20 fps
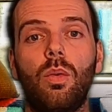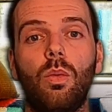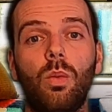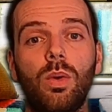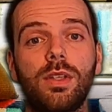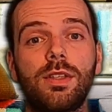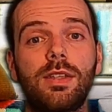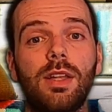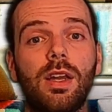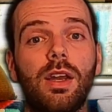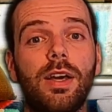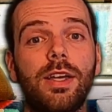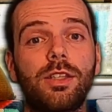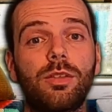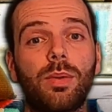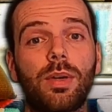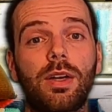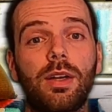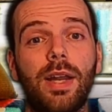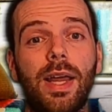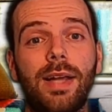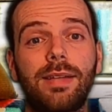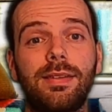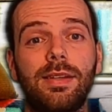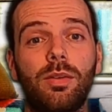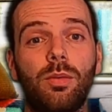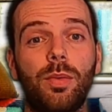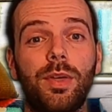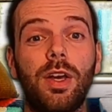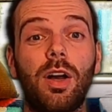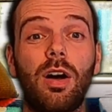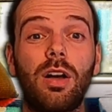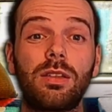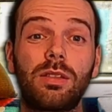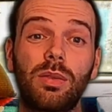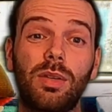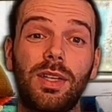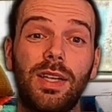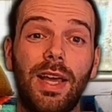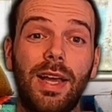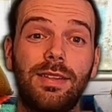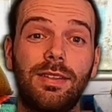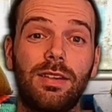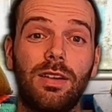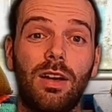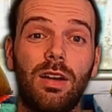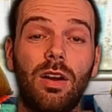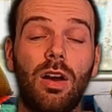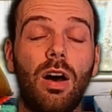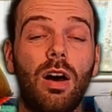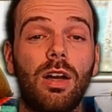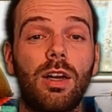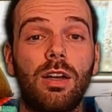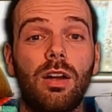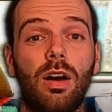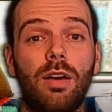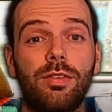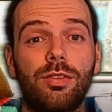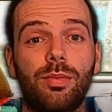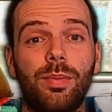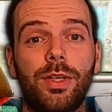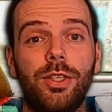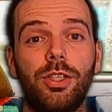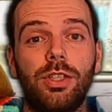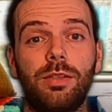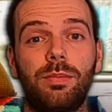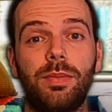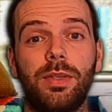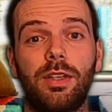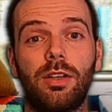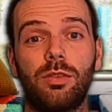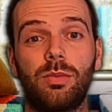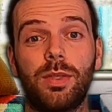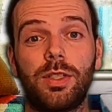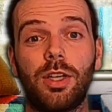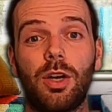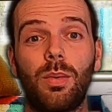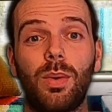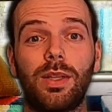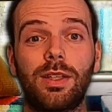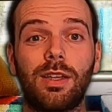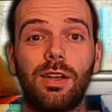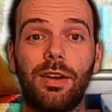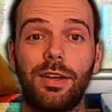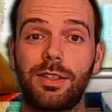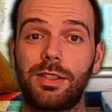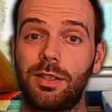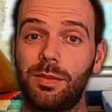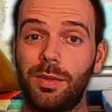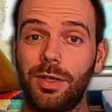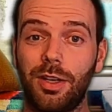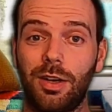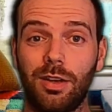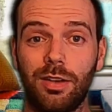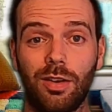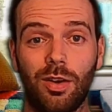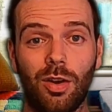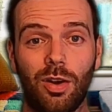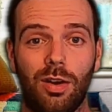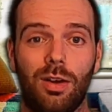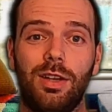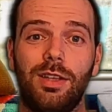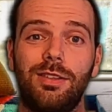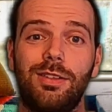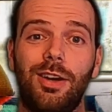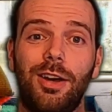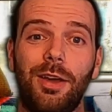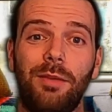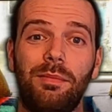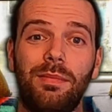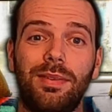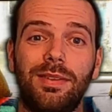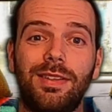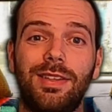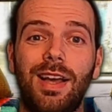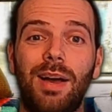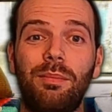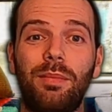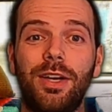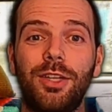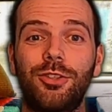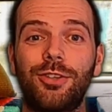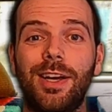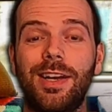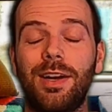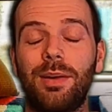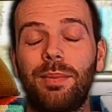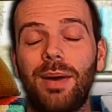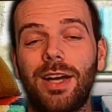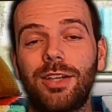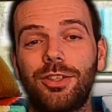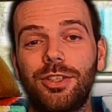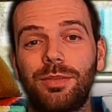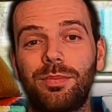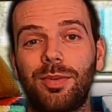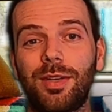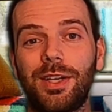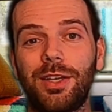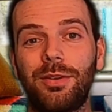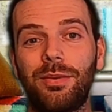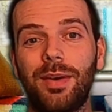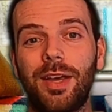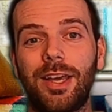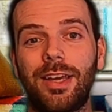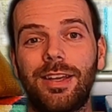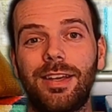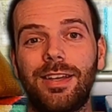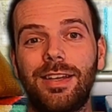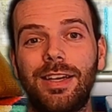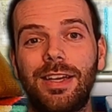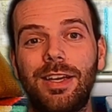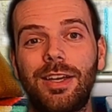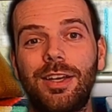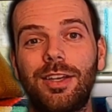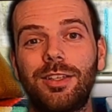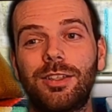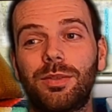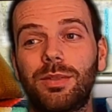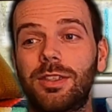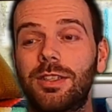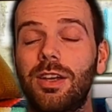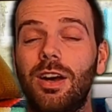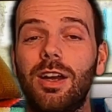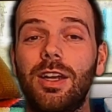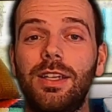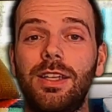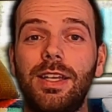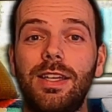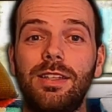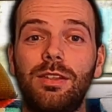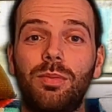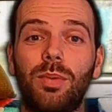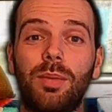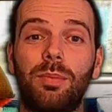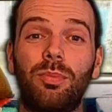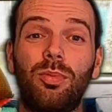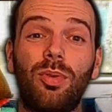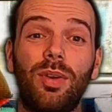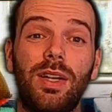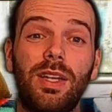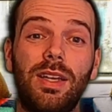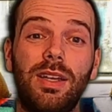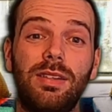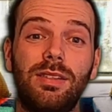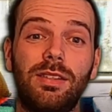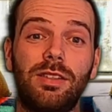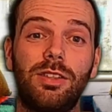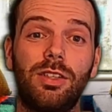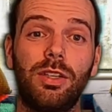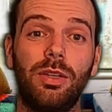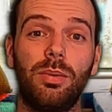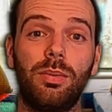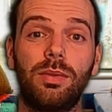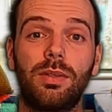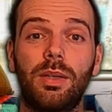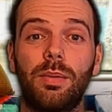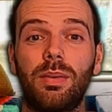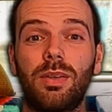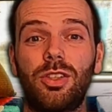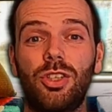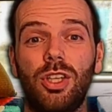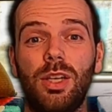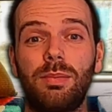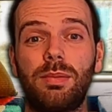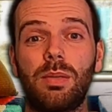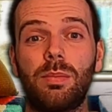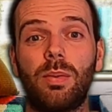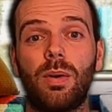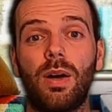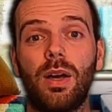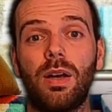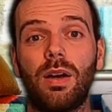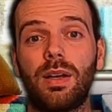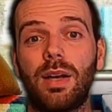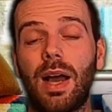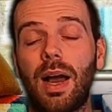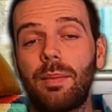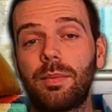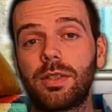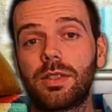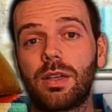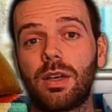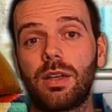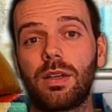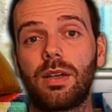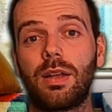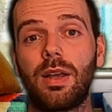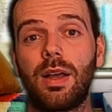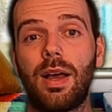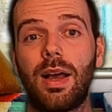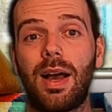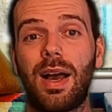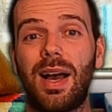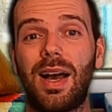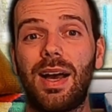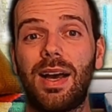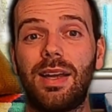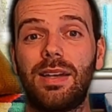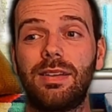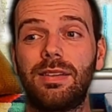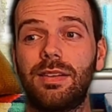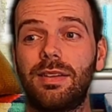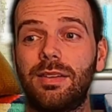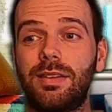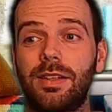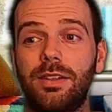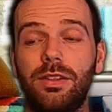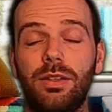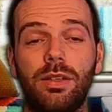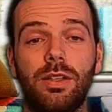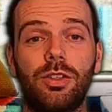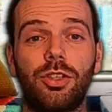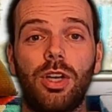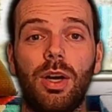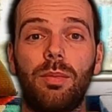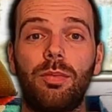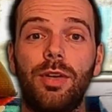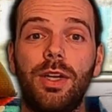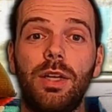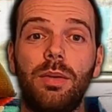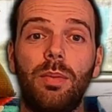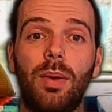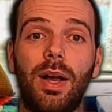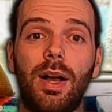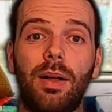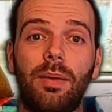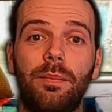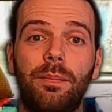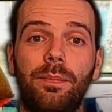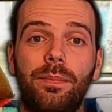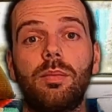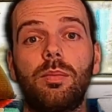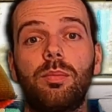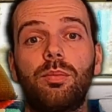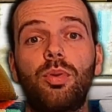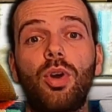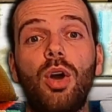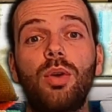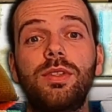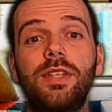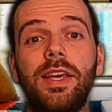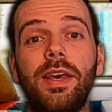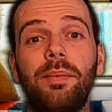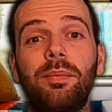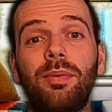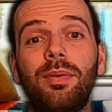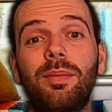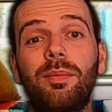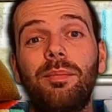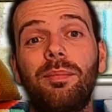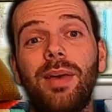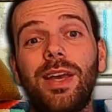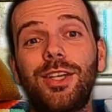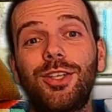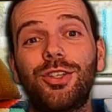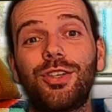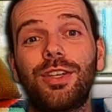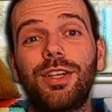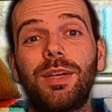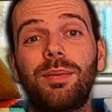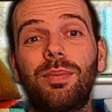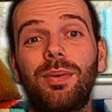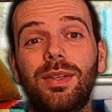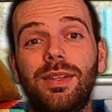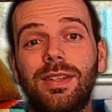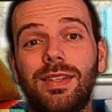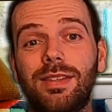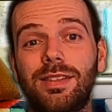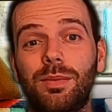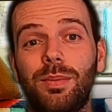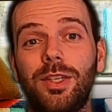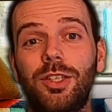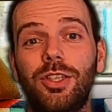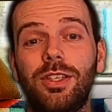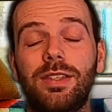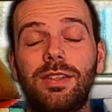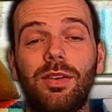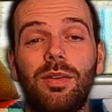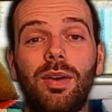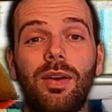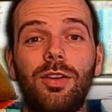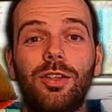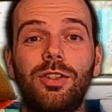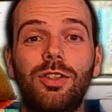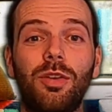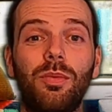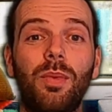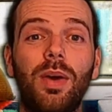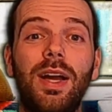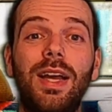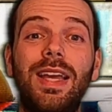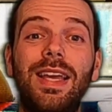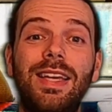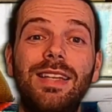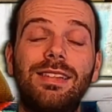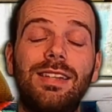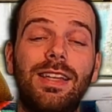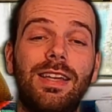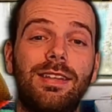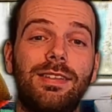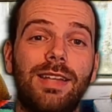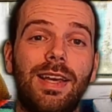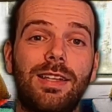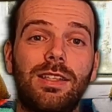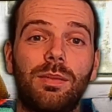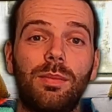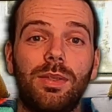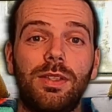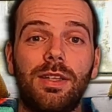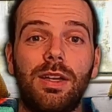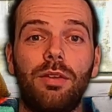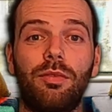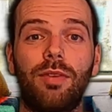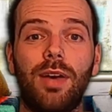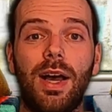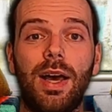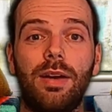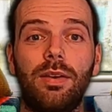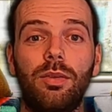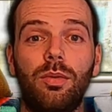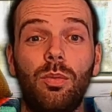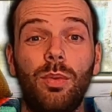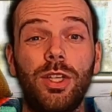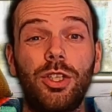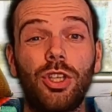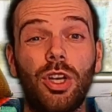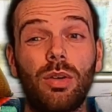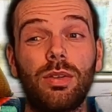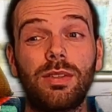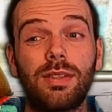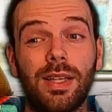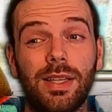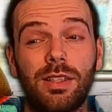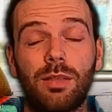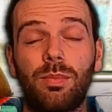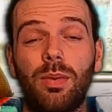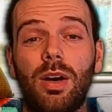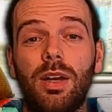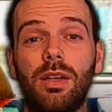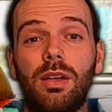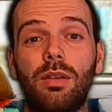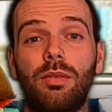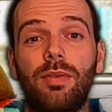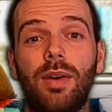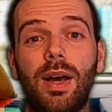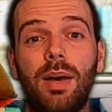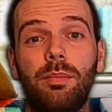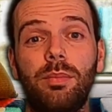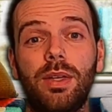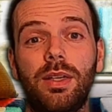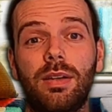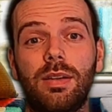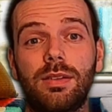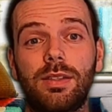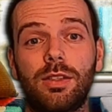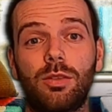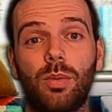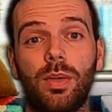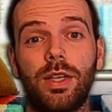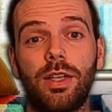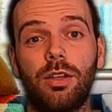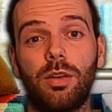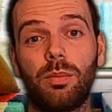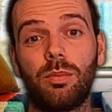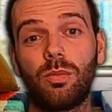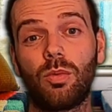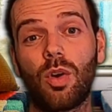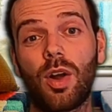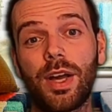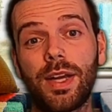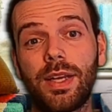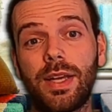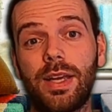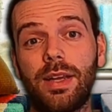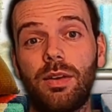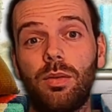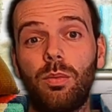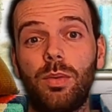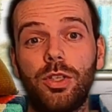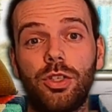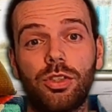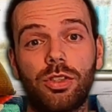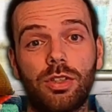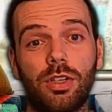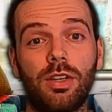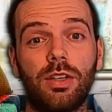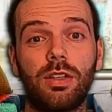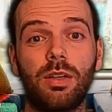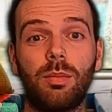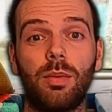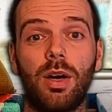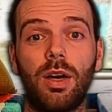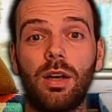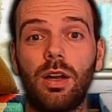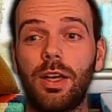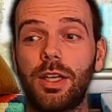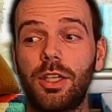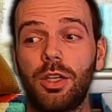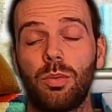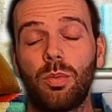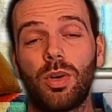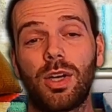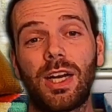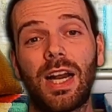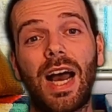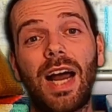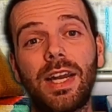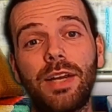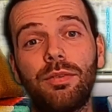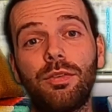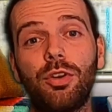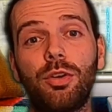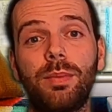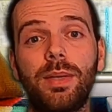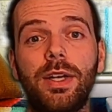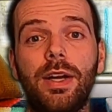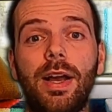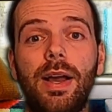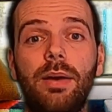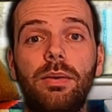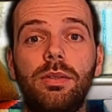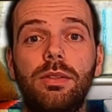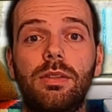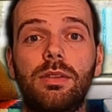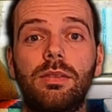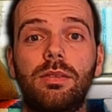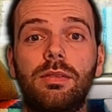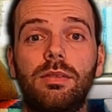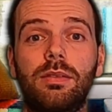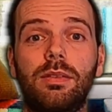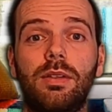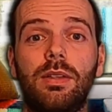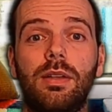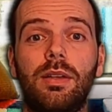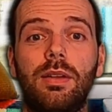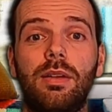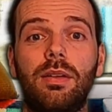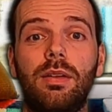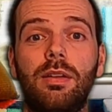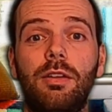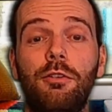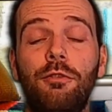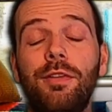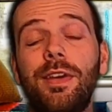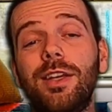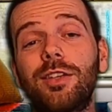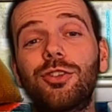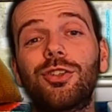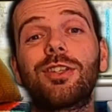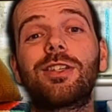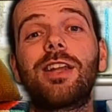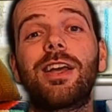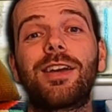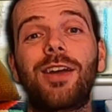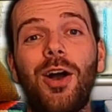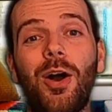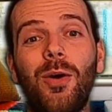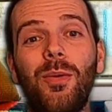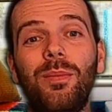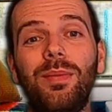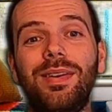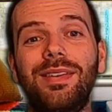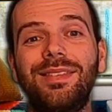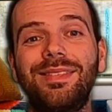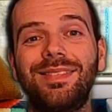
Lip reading: Once the lights were connected, we also connected on and off switches because we don't want the lights to be on all the time. That might drain our batteries pretty quick. So installing these were pretty easy too. They were cheap to buy on Amazon and they do the job really well. Pro tip, make sure you put the switches somewhere easily accessible to the van. We chose this spot in the van because it's when you come right in, we just turn them on like you would in any room in your house. Feels just like home.